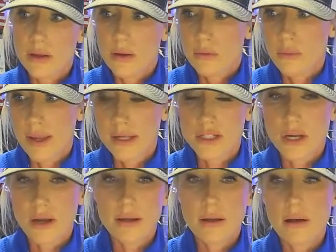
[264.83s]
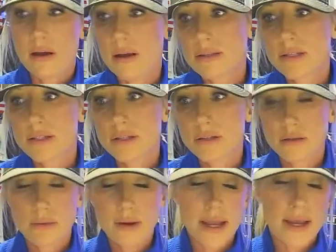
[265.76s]
When John Cox is to
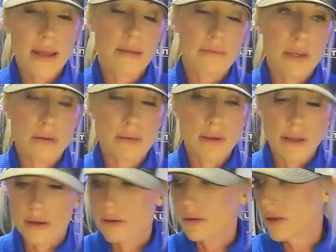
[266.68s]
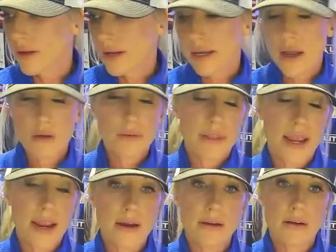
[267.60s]
the right of you and you're looking over
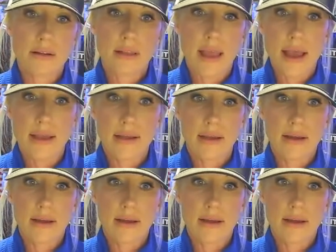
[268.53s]
there and you're like,